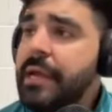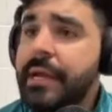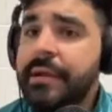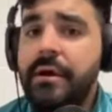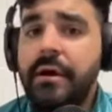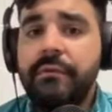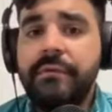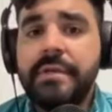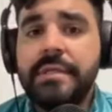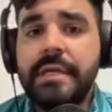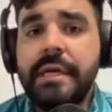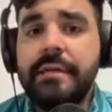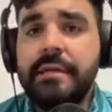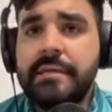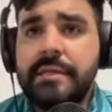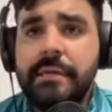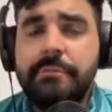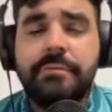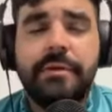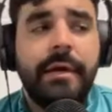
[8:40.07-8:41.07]
And obviously at
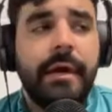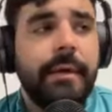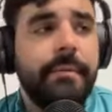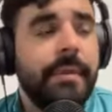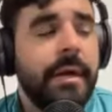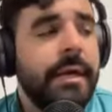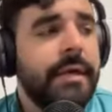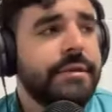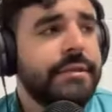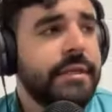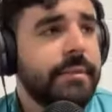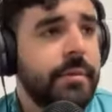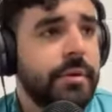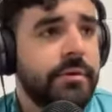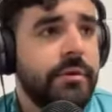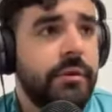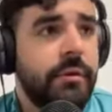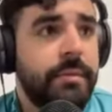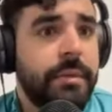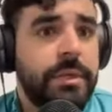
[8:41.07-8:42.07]
the same time,
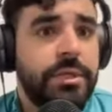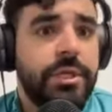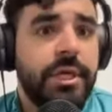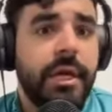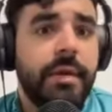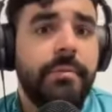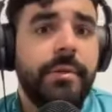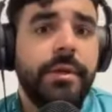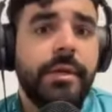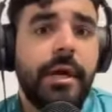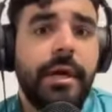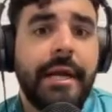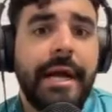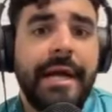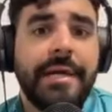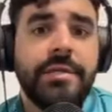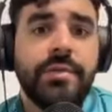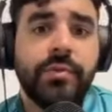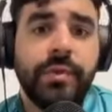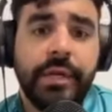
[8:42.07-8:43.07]
similar to the PGA, but not
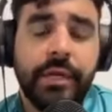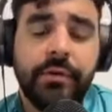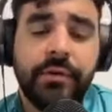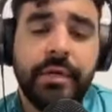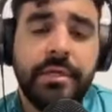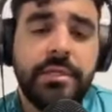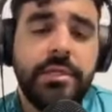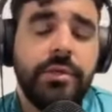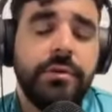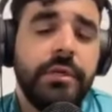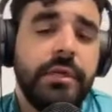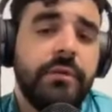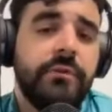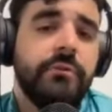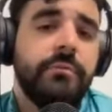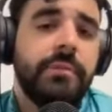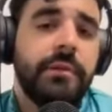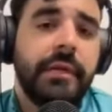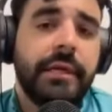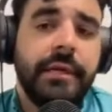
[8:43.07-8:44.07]
as rigorous, you need
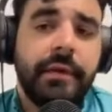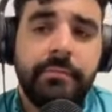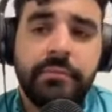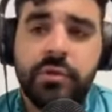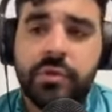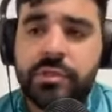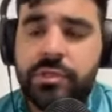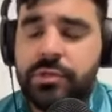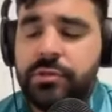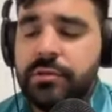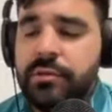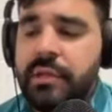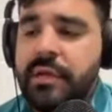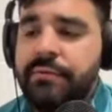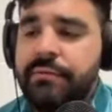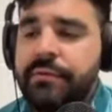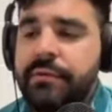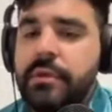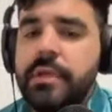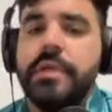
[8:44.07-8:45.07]
to play up to a certain
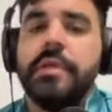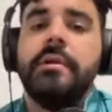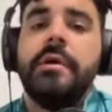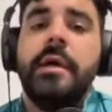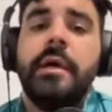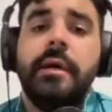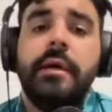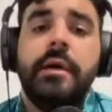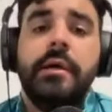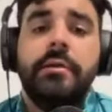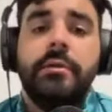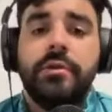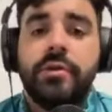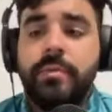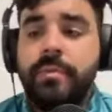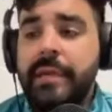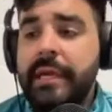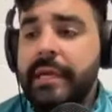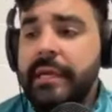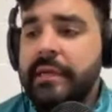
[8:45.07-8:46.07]
level and there's
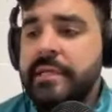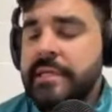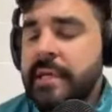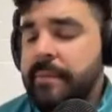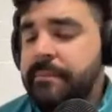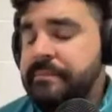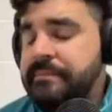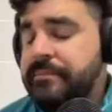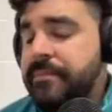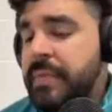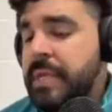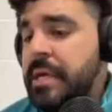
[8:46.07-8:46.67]
a playing exam.